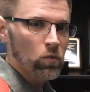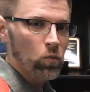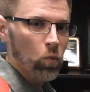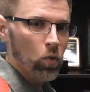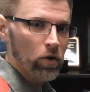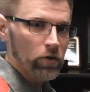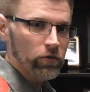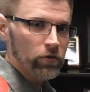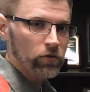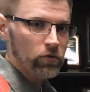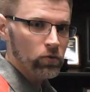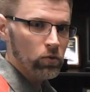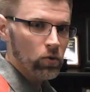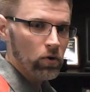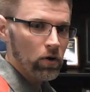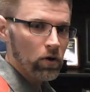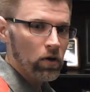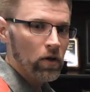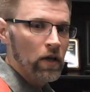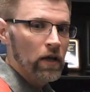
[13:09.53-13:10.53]
1
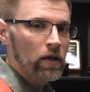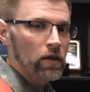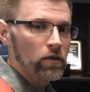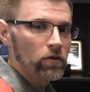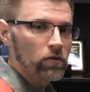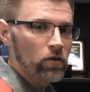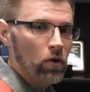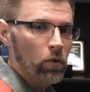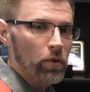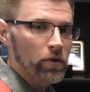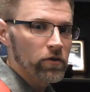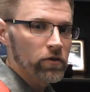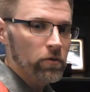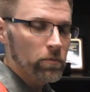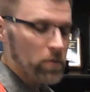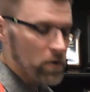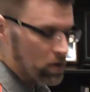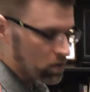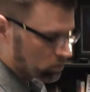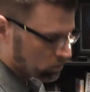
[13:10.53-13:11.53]
score is going to
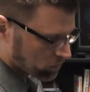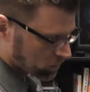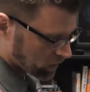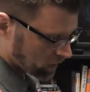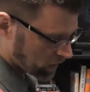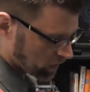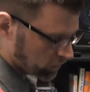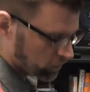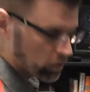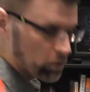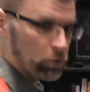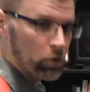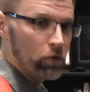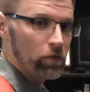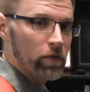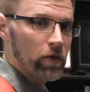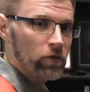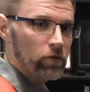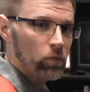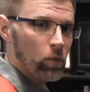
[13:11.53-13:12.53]
be. And as you move
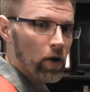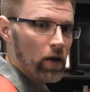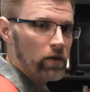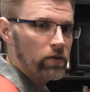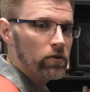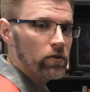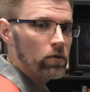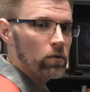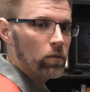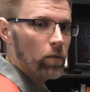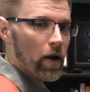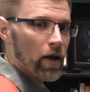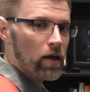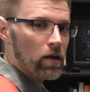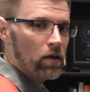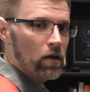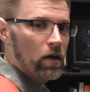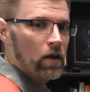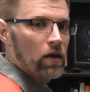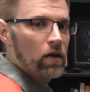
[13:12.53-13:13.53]
this way to the right,
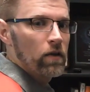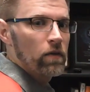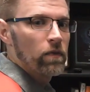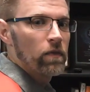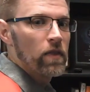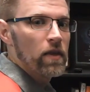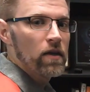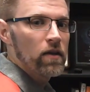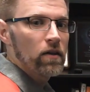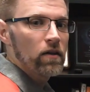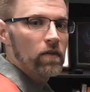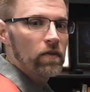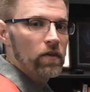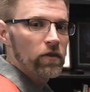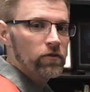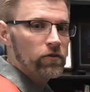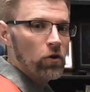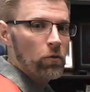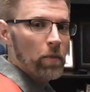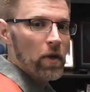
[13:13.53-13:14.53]
then this
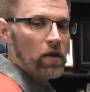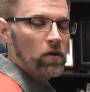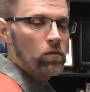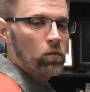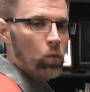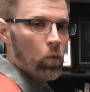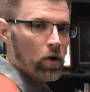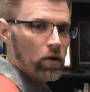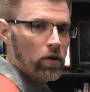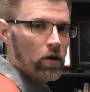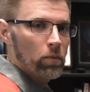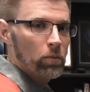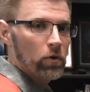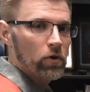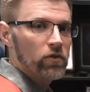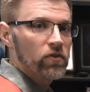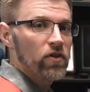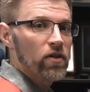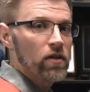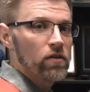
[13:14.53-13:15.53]
Domain 1
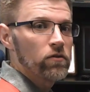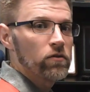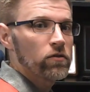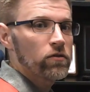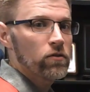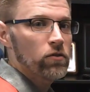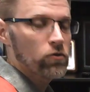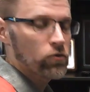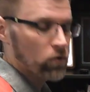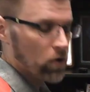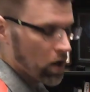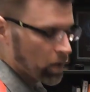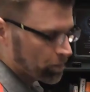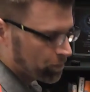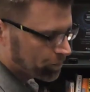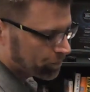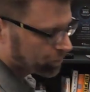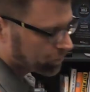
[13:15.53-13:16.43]
number tends to drop.